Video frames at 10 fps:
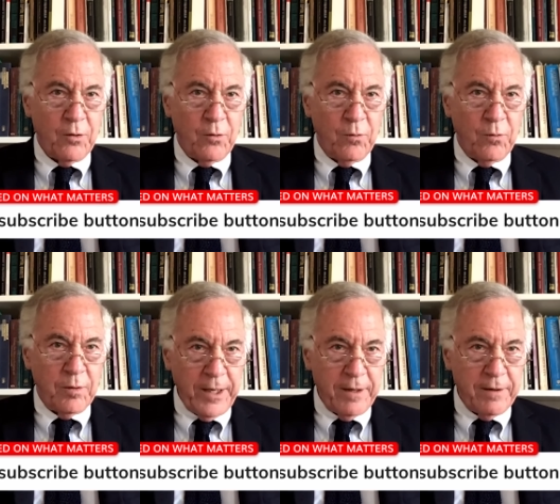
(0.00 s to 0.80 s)

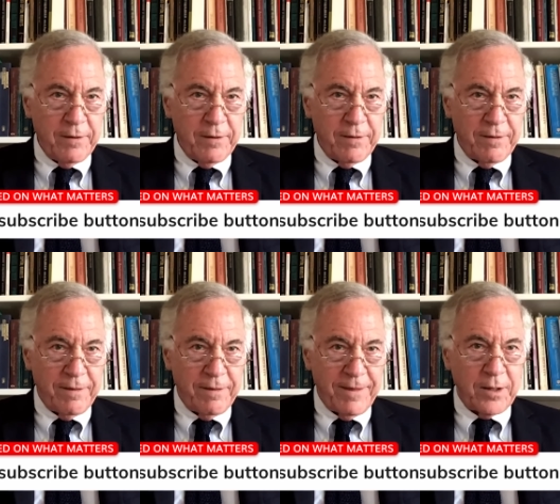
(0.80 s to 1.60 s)
Barring
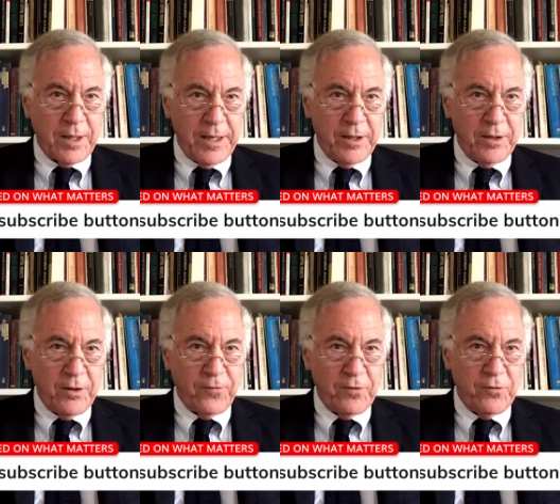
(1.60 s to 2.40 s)
that
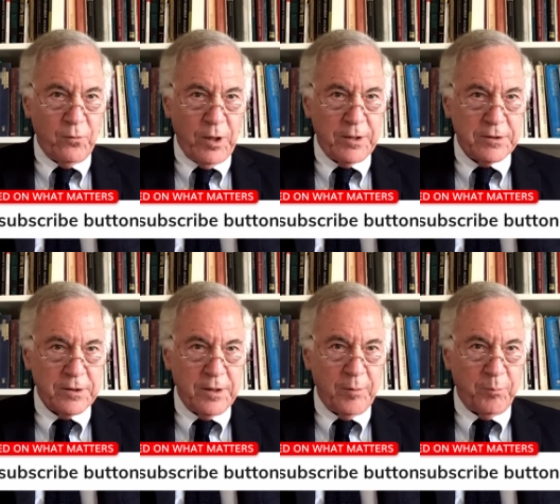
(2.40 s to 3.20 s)
kind of
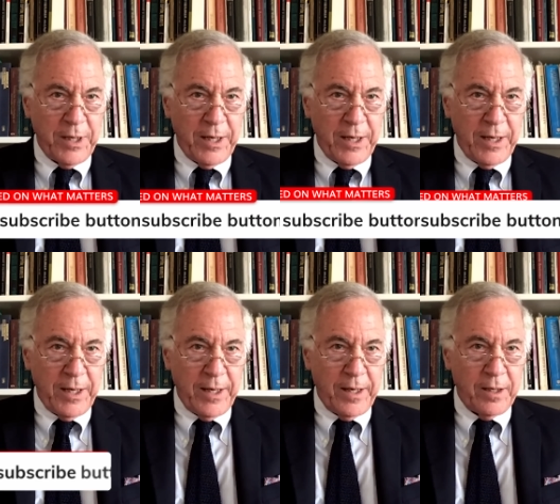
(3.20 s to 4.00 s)
situation,
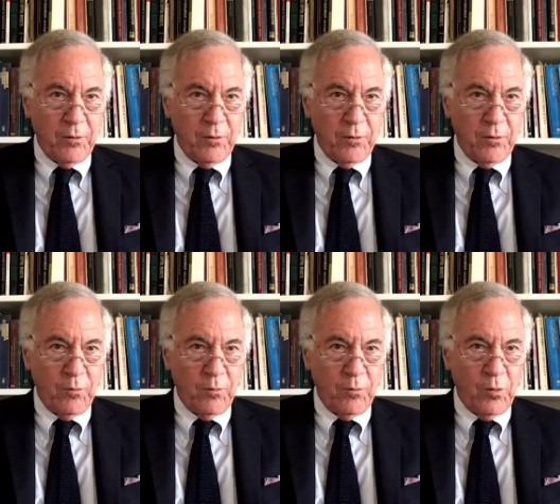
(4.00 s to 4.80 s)
panic on Wall
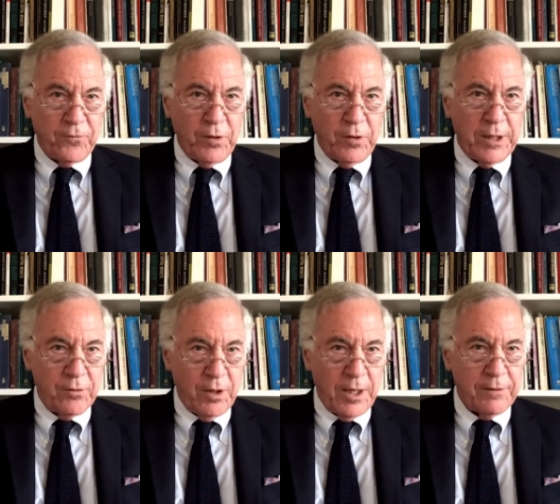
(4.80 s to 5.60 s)
Street,
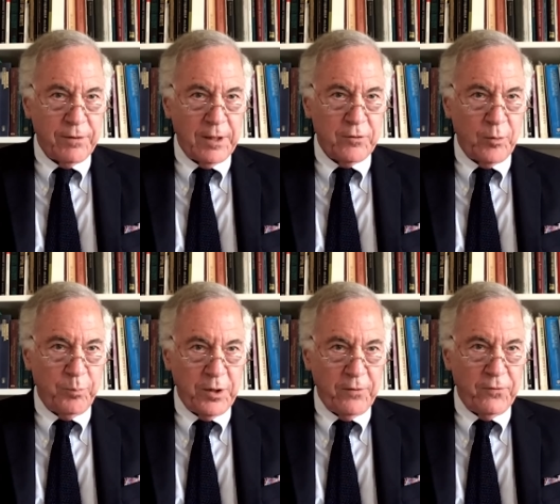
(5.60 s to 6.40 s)
I do not
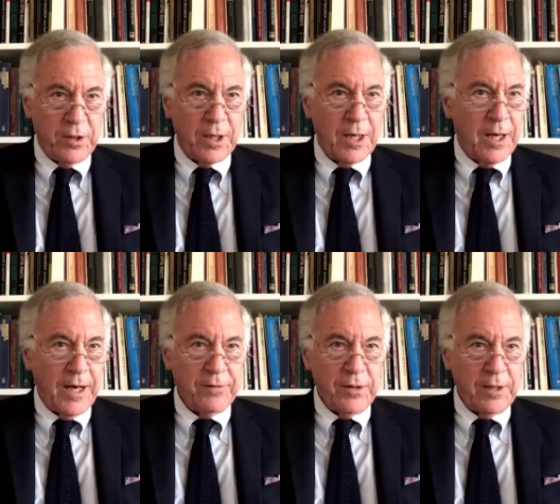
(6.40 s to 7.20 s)
think they'll pivot.
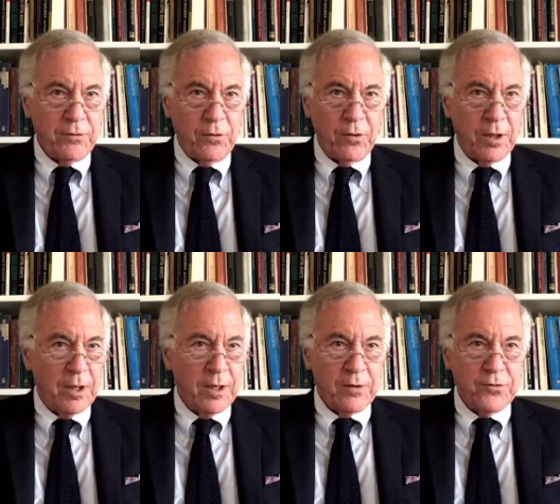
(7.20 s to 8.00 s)
I think
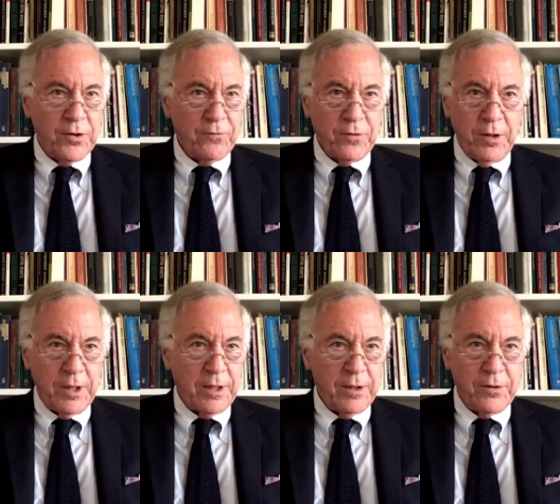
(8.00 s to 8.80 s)
they're
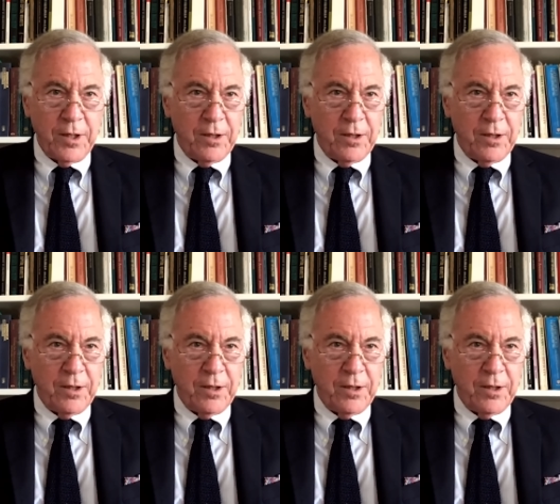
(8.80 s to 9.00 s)
just going to